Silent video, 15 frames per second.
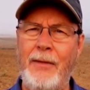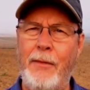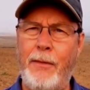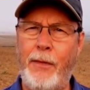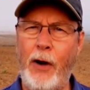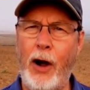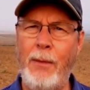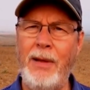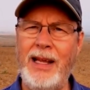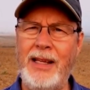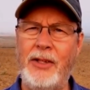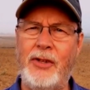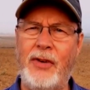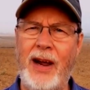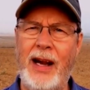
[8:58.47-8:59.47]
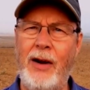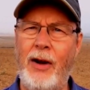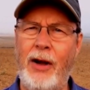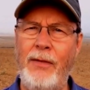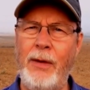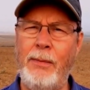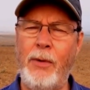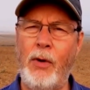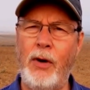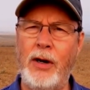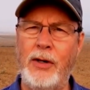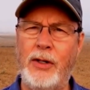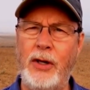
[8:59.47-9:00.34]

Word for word: from Israel on the border